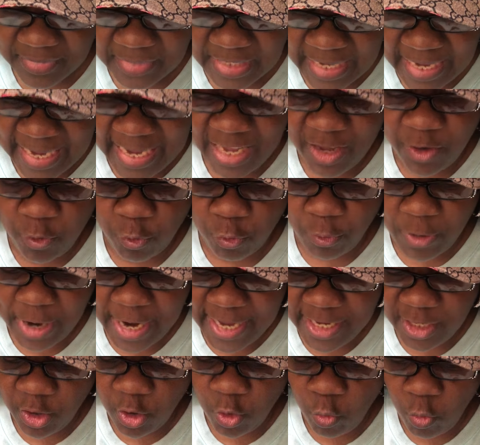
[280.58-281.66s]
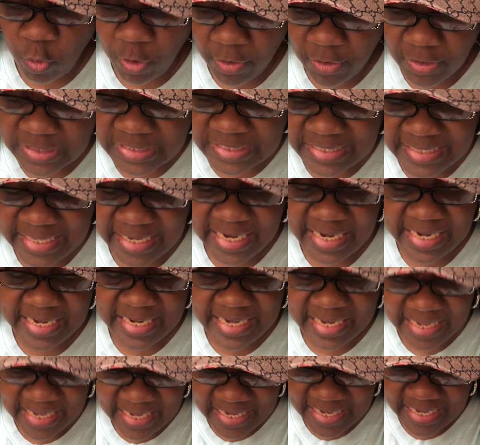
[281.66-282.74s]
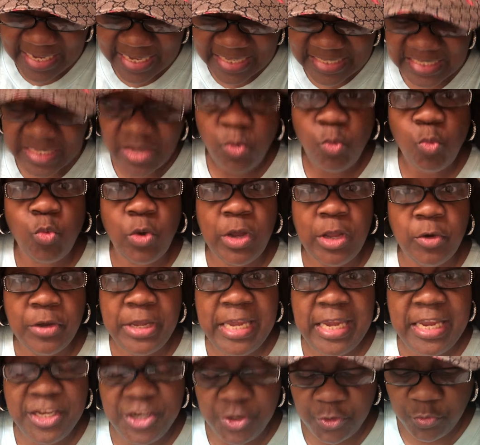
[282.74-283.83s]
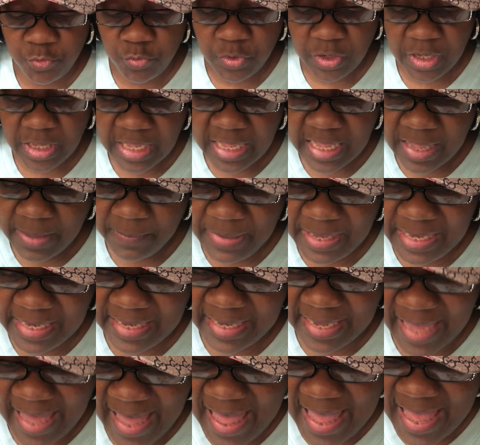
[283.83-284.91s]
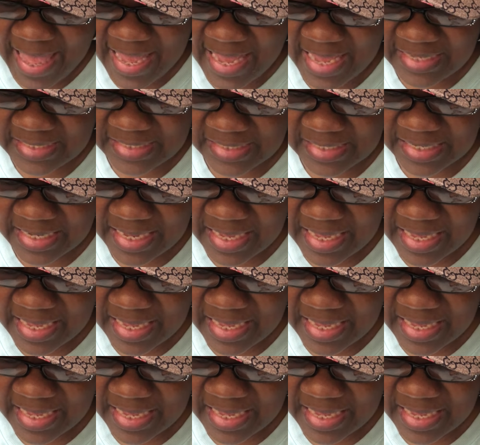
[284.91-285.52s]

And greater works than these will he do, because